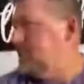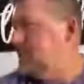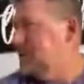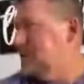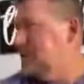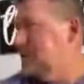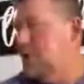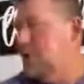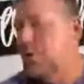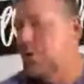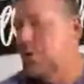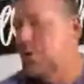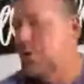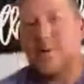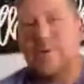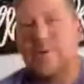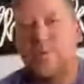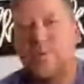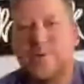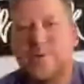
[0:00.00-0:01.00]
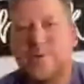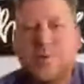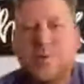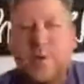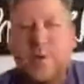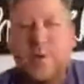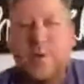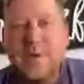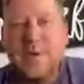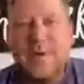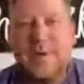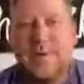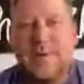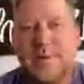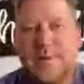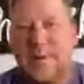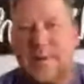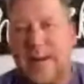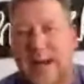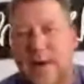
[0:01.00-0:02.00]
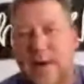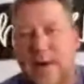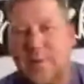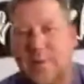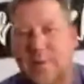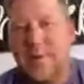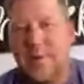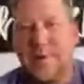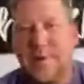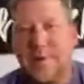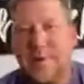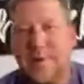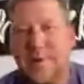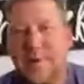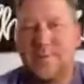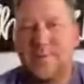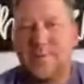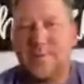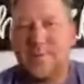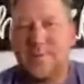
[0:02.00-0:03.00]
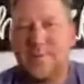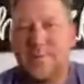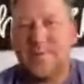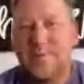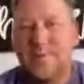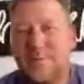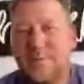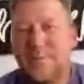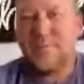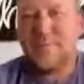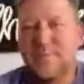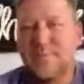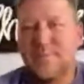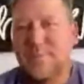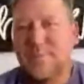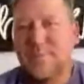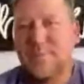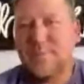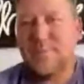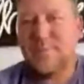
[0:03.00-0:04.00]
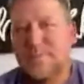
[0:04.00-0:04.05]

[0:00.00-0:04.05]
just wanted to go. What? What'd you want to get? An hour in? Yeah, I